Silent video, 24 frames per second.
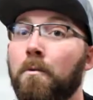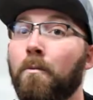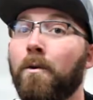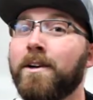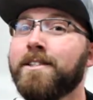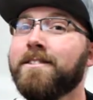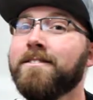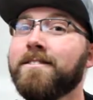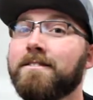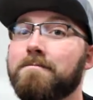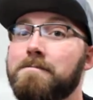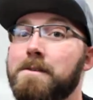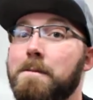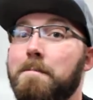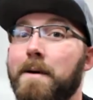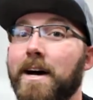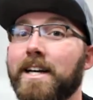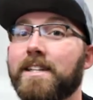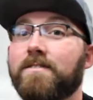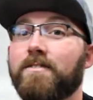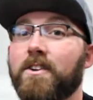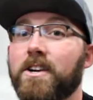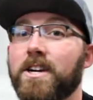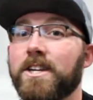Which is gonna be
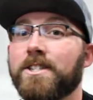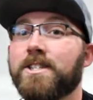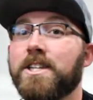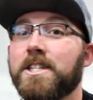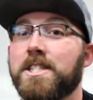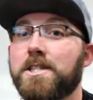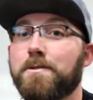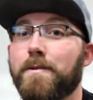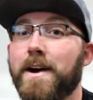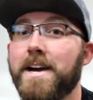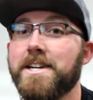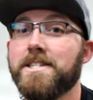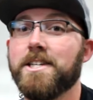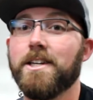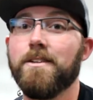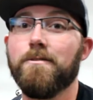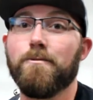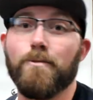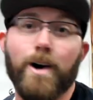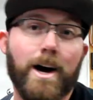best for your situation?